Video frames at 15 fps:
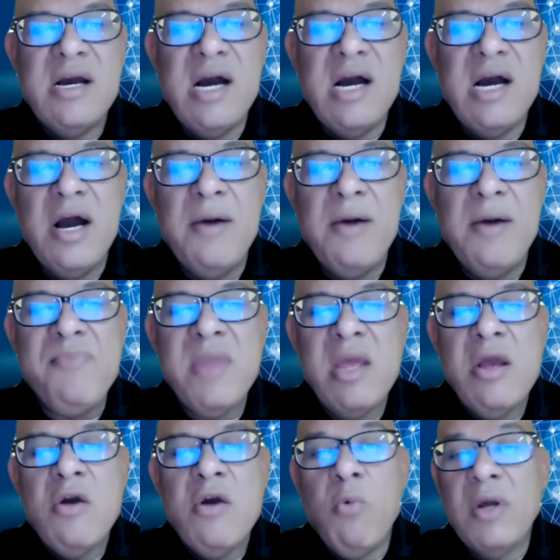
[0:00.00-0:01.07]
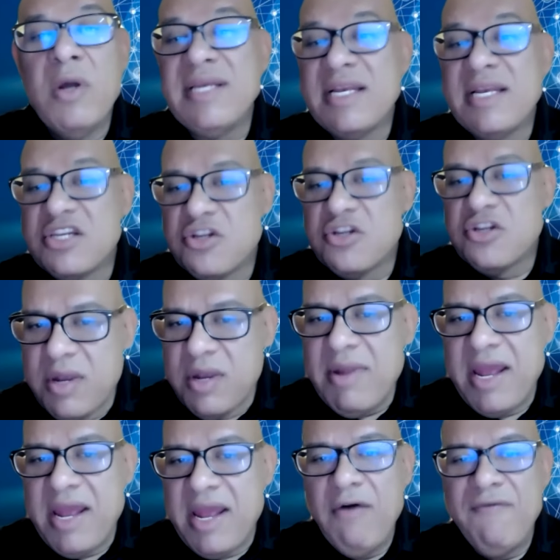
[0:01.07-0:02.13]
What's
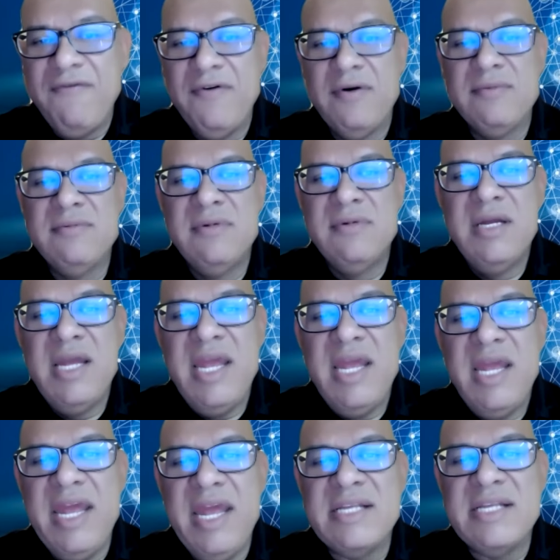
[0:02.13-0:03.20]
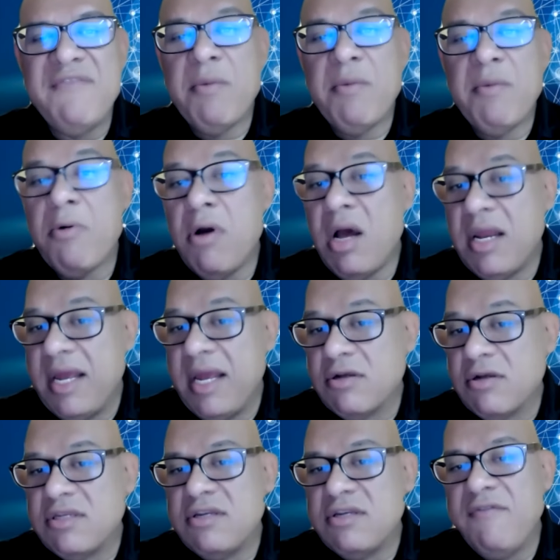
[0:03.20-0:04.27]
extremely helpful is if the product or
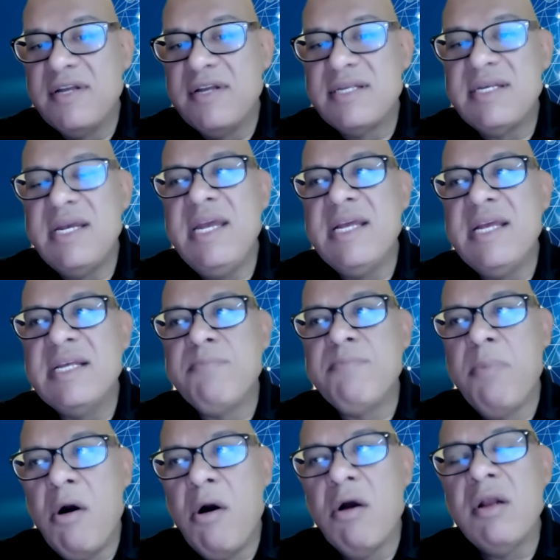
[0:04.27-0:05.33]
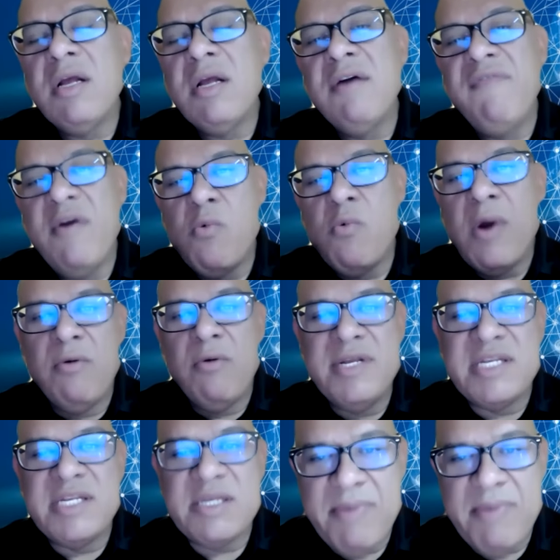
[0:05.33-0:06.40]
service is part of a
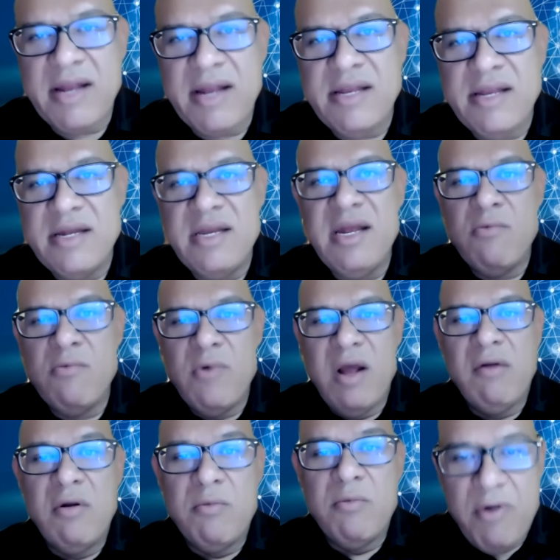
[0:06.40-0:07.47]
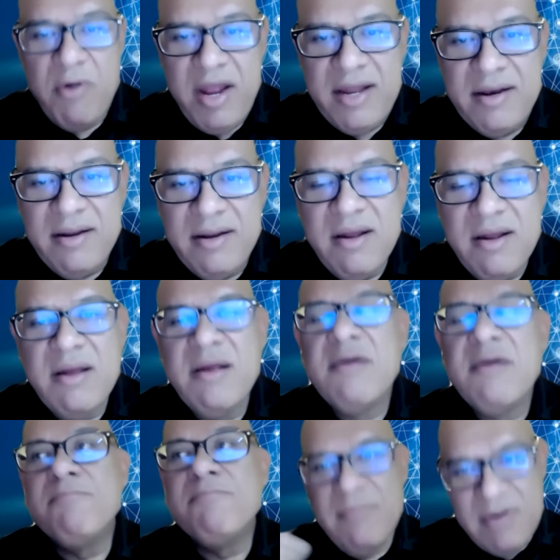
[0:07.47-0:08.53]
well-respected and well-known brand,
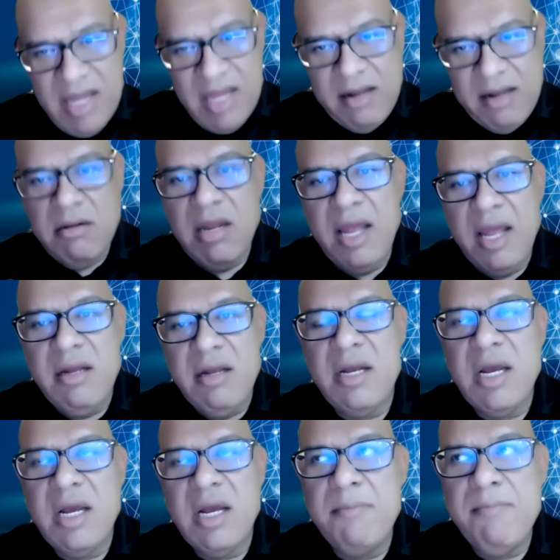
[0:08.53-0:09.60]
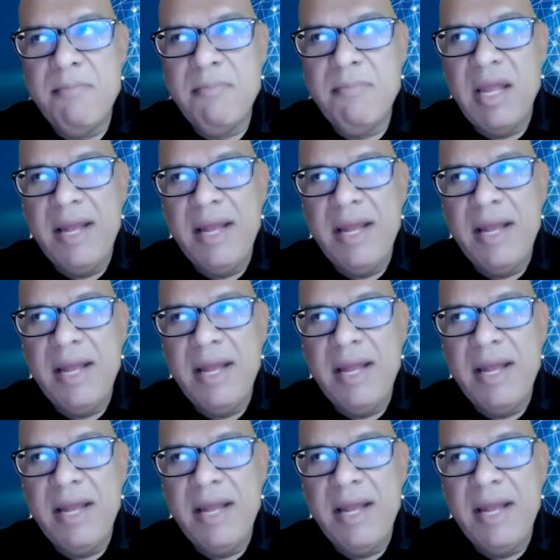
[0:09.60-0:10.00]
like Volvo,